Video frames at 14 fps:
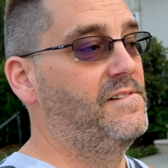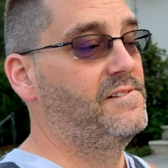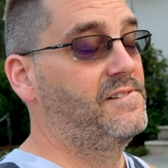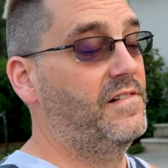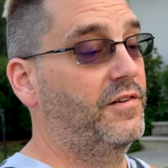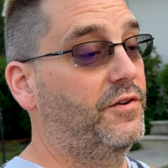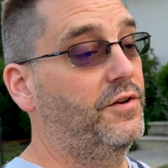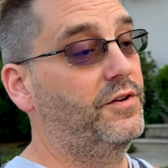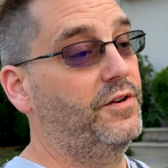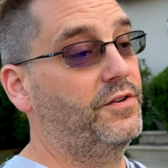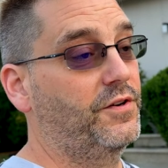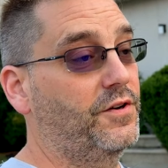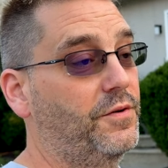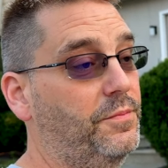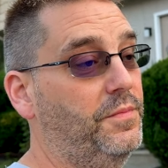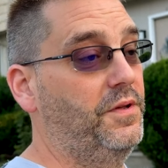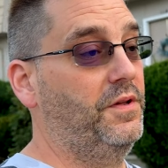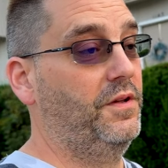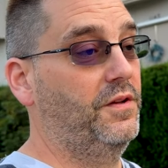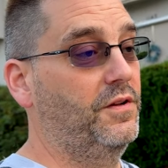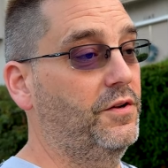which could in turn
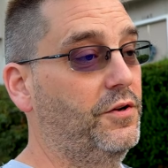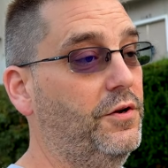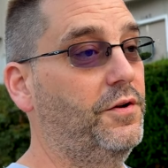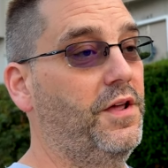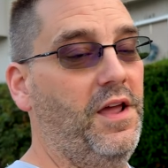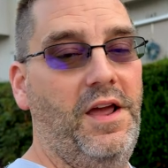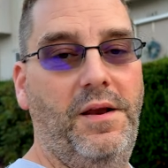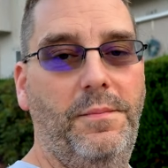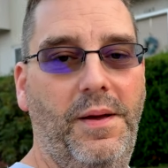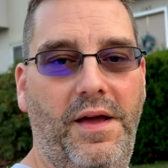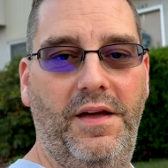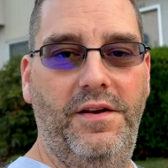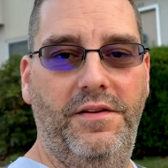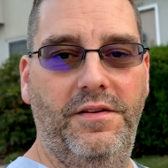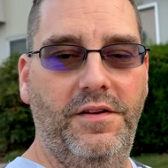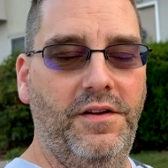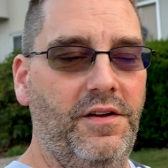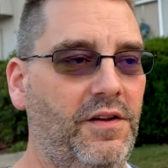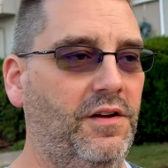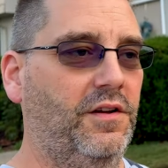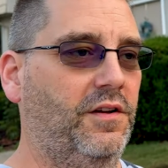be good and bad
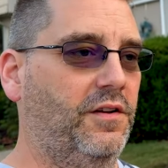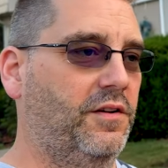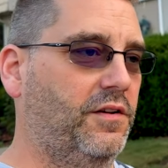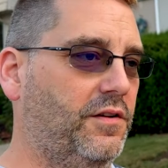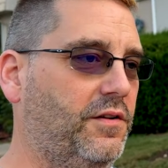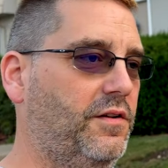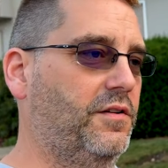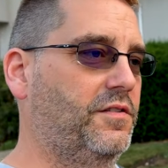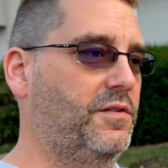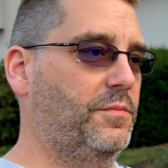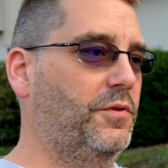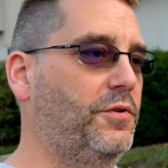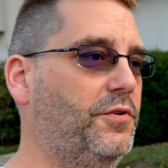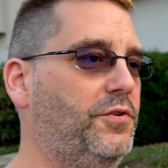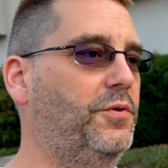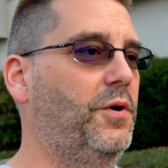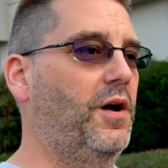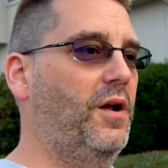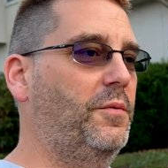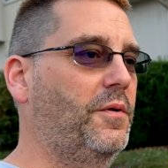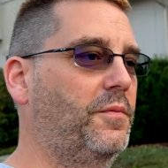because I'm a little too
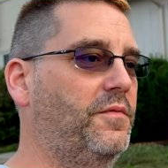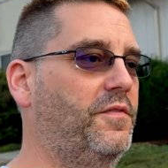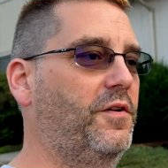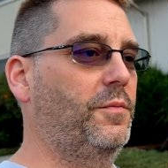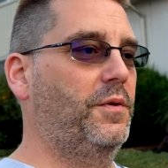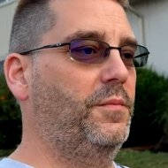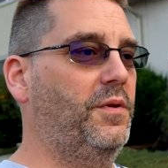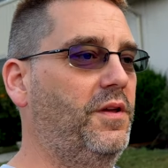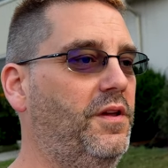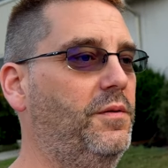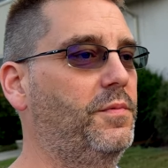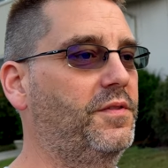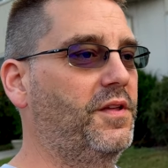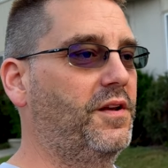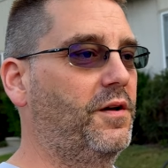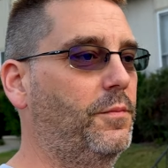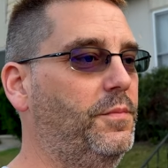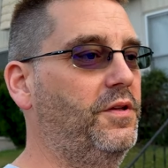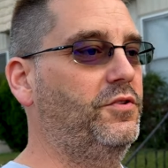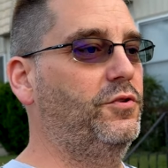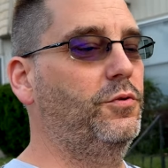high when I'm filming me, but then I'll
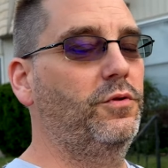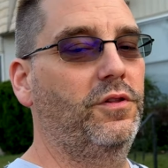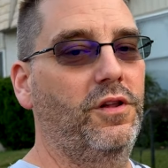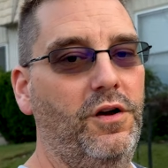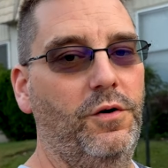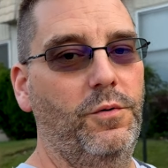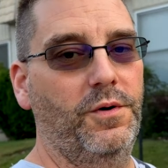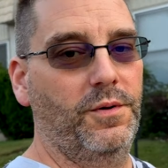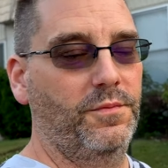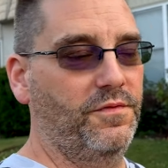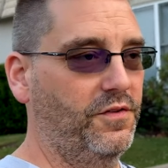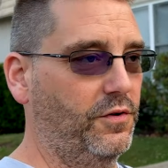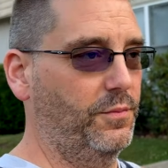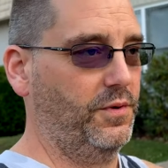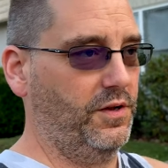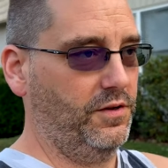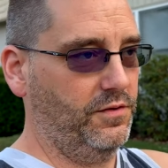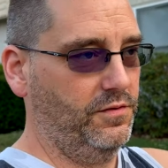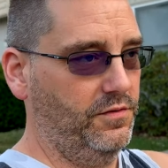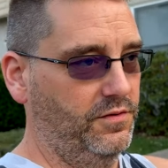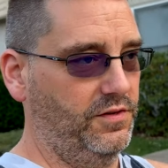be too low when I'm filming
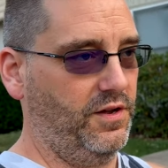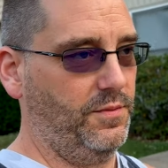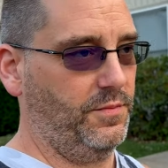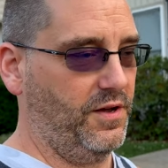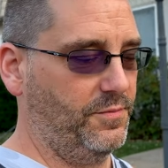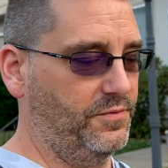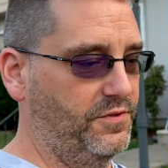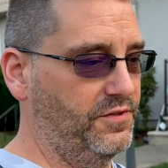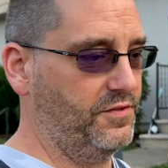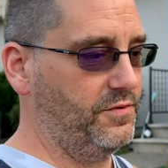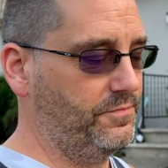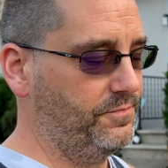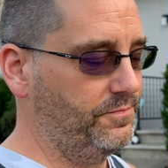time lapses.